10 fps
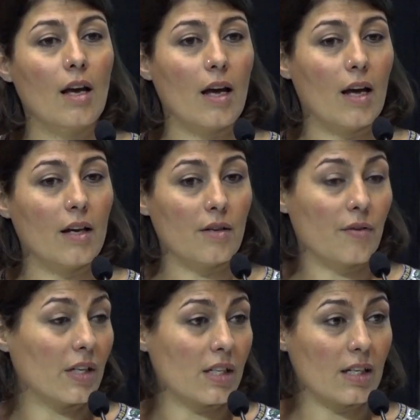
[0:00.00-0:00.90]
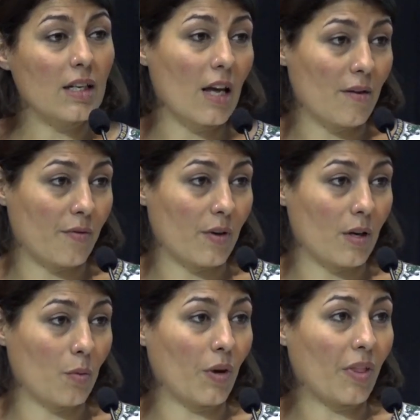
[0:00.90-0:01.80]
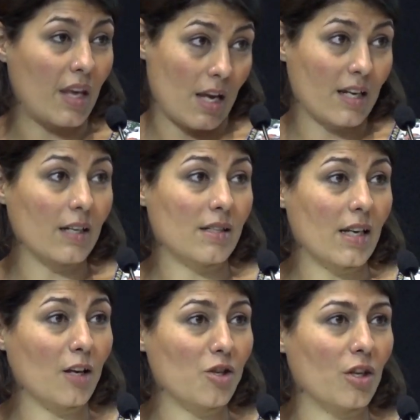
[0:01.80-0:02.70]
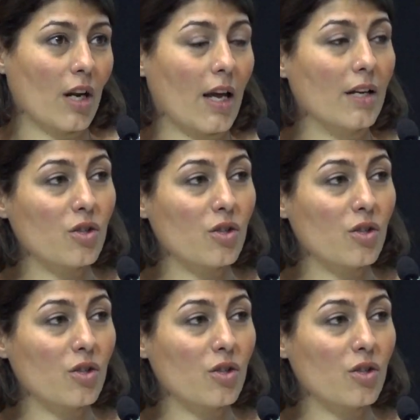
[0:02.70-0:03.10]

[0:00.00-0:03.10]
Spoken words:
and they didn't have what they had in Section A,